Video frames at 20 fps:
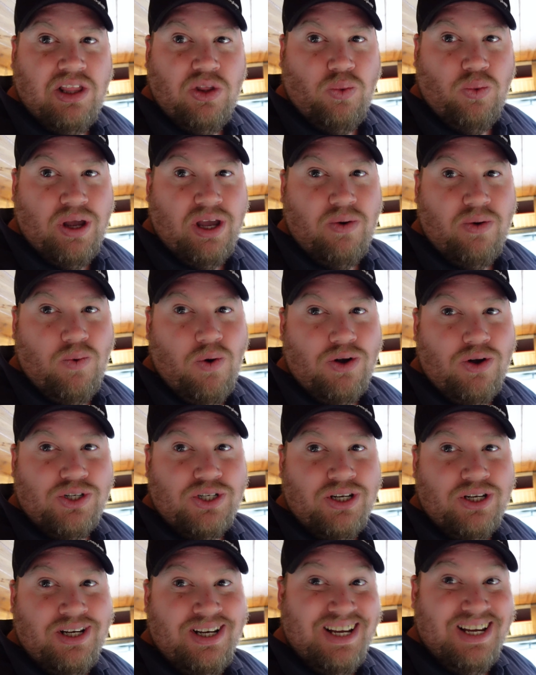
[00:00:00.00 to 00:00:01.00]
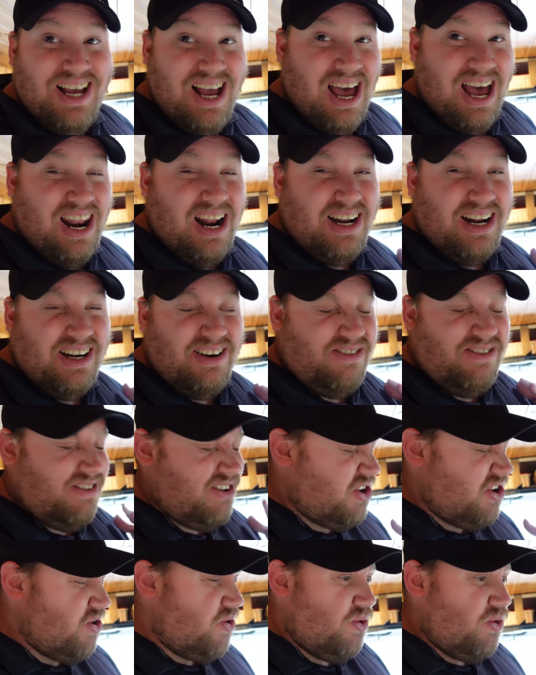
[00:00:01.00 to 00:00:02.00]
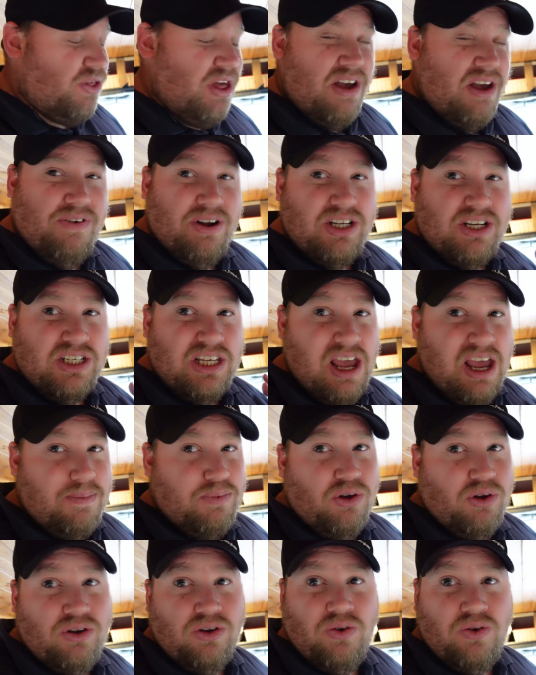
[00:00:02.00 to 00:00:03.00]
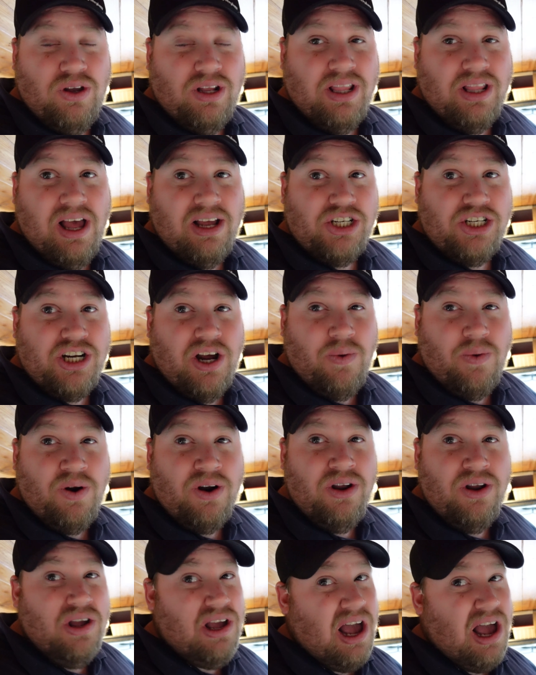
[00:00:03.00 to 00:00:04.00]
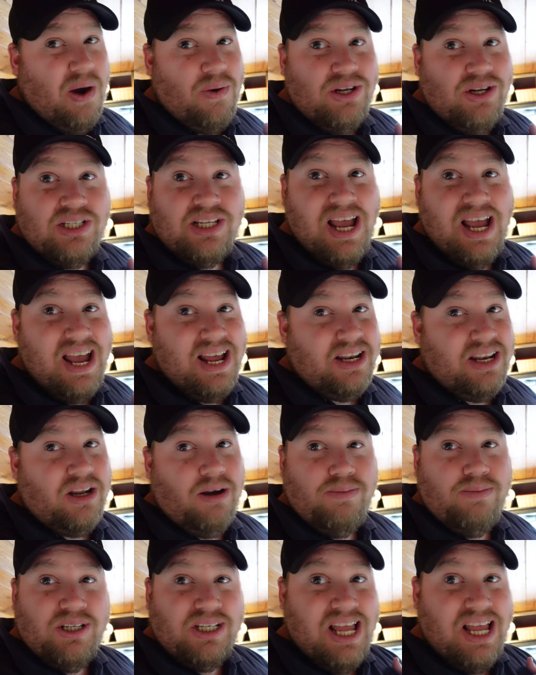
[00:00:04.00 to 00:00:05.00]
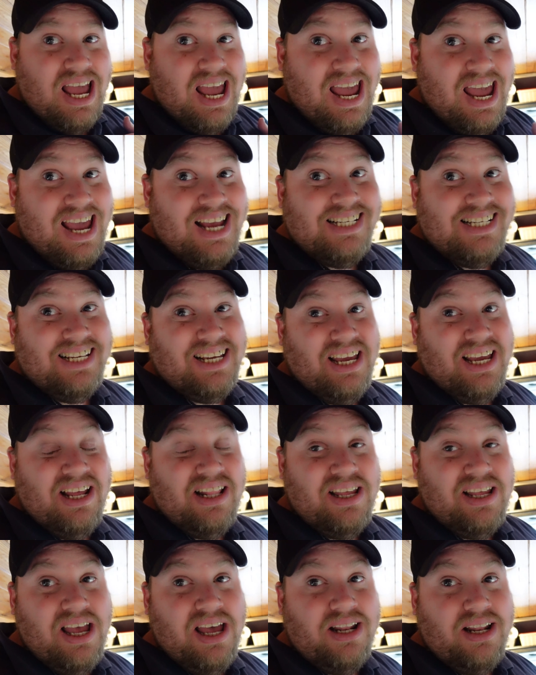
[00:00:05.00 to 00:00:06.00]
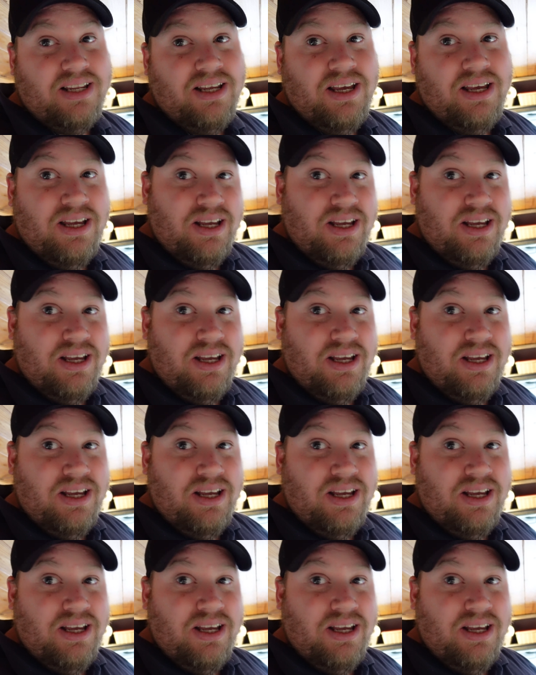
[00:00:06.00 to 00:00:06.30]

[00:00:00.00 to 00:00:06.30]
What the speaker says: the way it was, and I knew that if I just kept on doing that shower, I would just end up just hating it in the end.